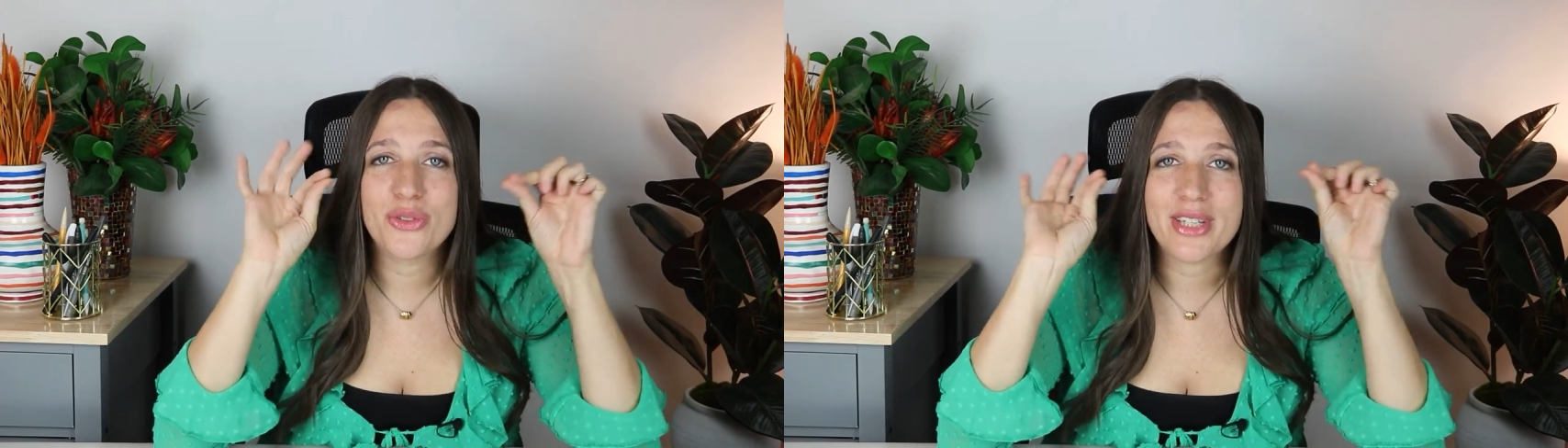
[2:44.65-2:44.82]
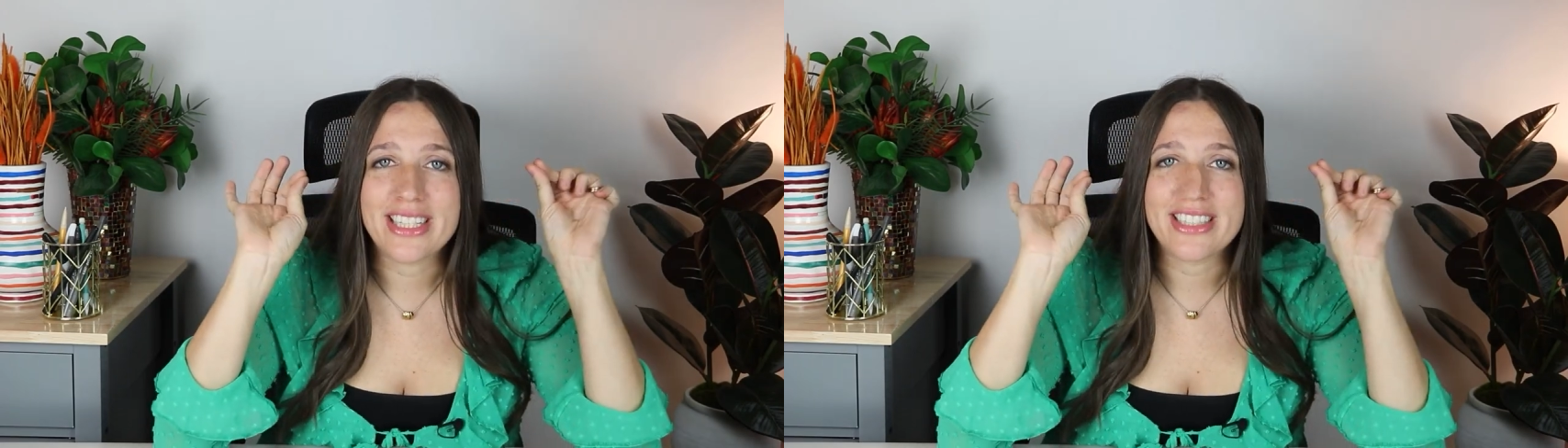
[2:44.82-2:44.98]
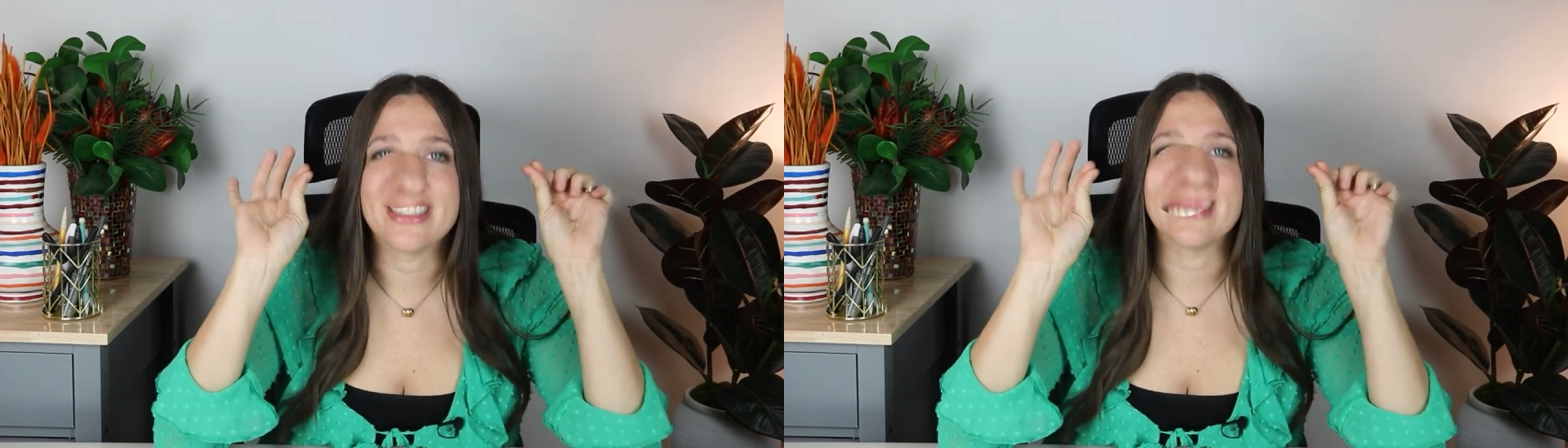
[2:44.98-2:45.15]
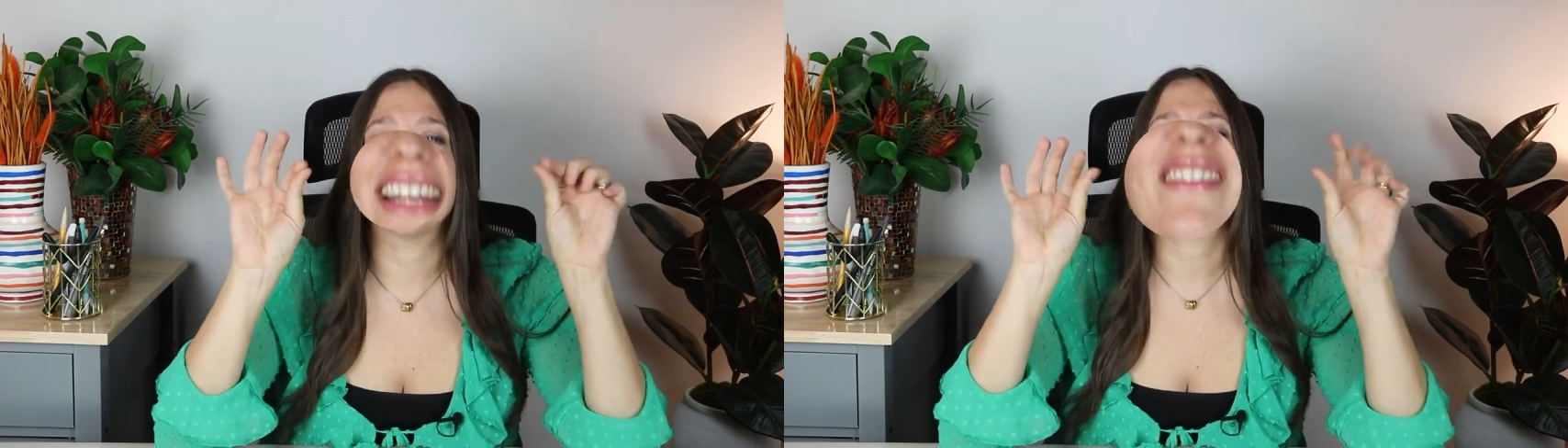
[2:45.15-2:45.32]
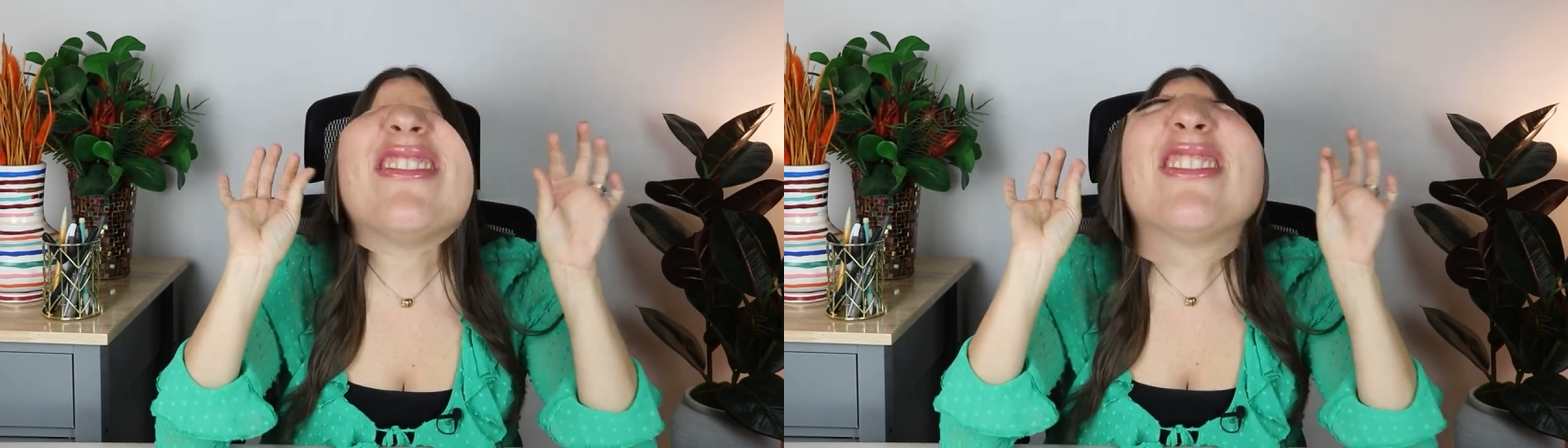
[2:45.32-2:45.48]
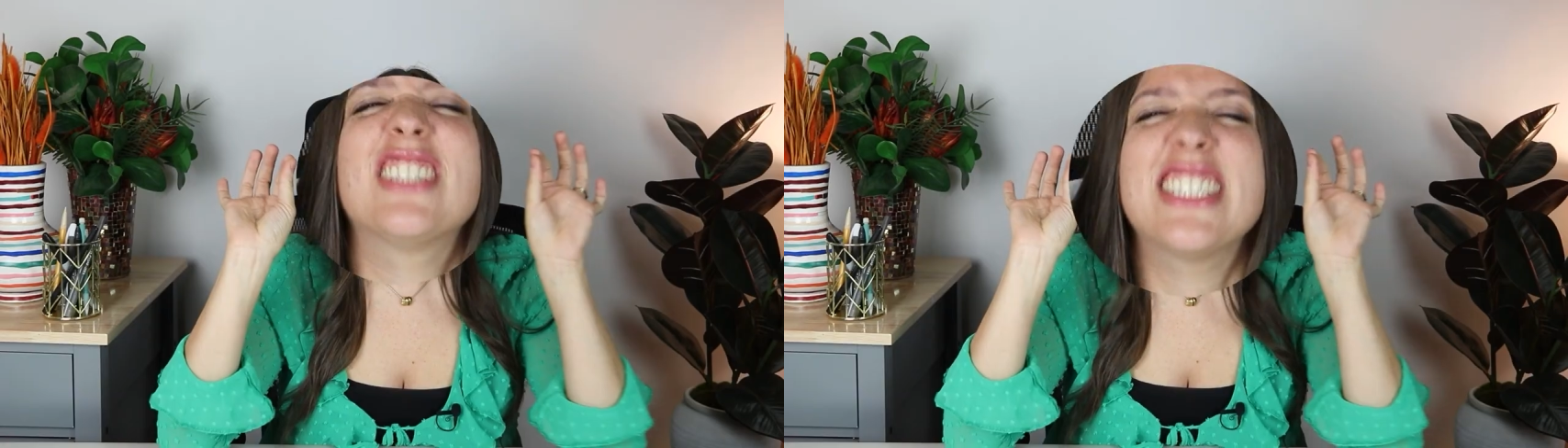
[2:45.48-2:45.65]
wrinkle,
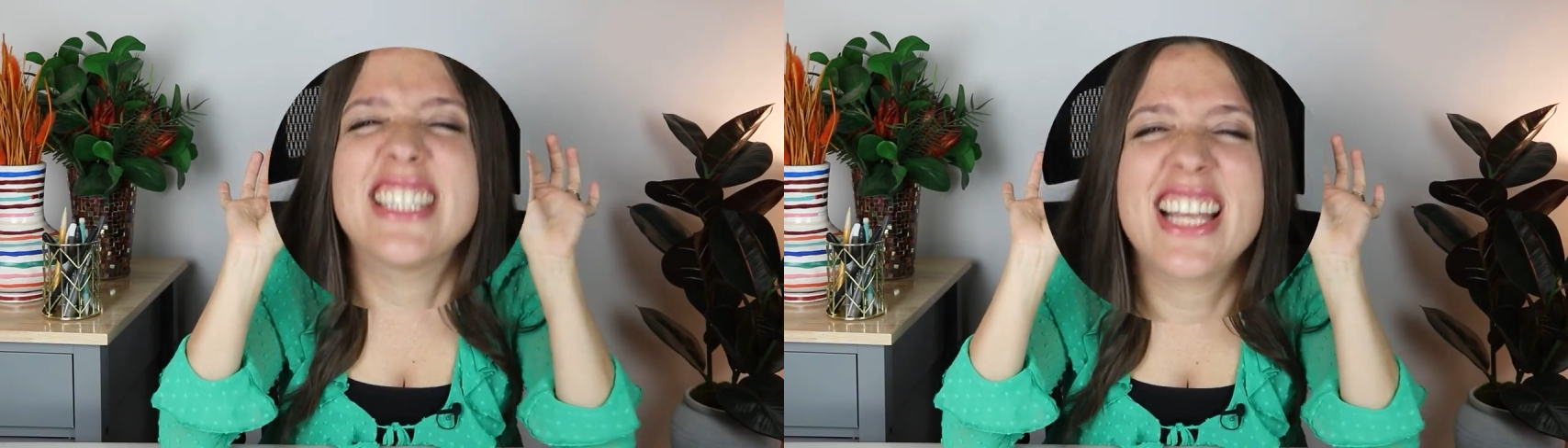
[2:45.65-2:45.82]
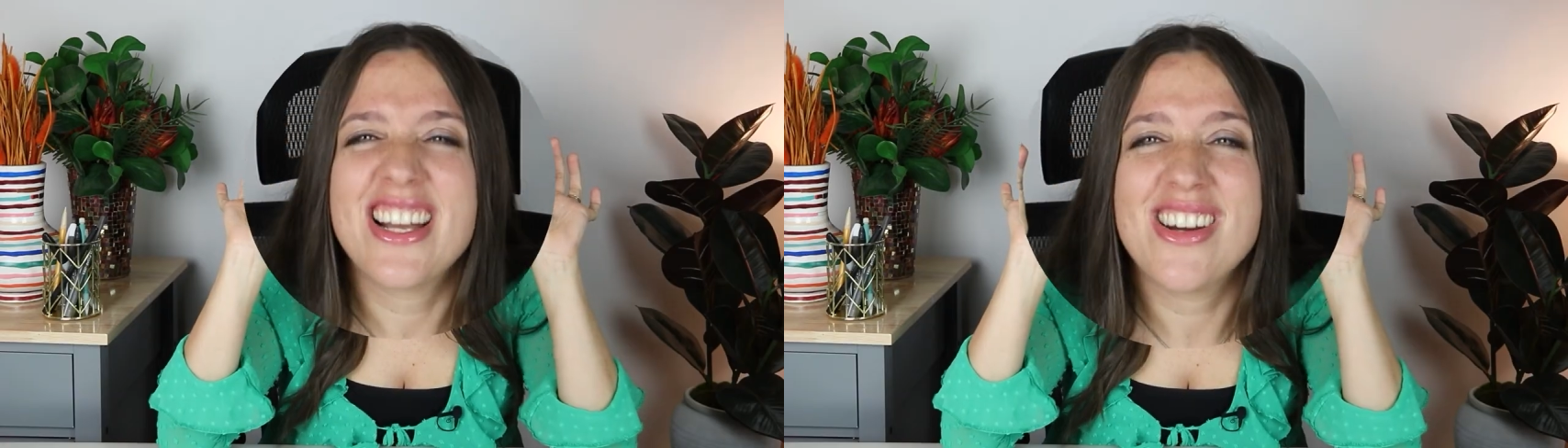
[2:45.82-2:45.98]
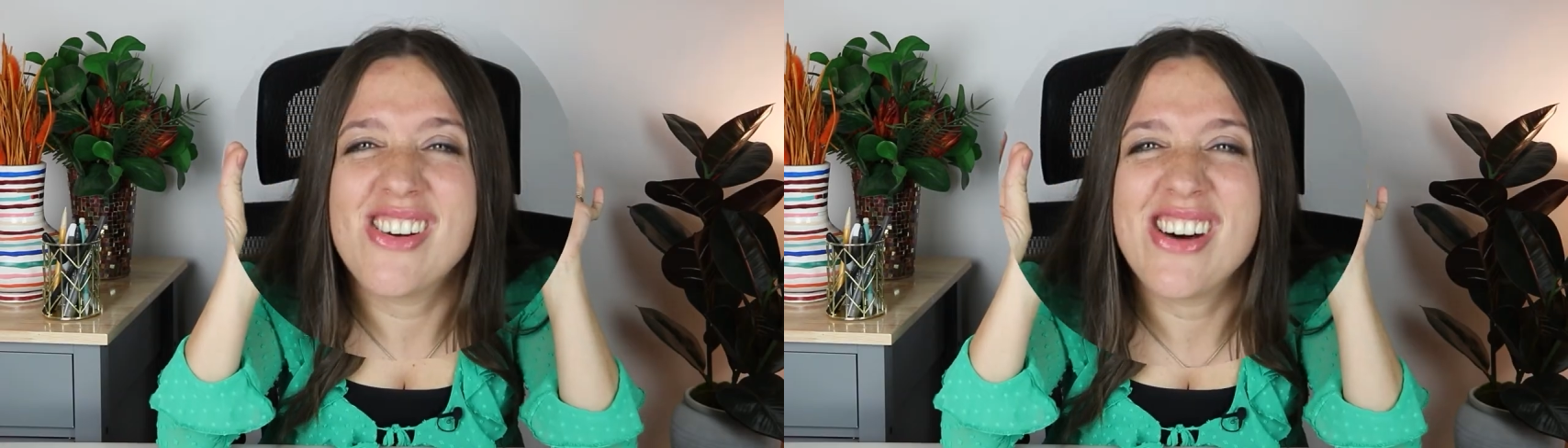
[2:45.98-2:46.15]
every single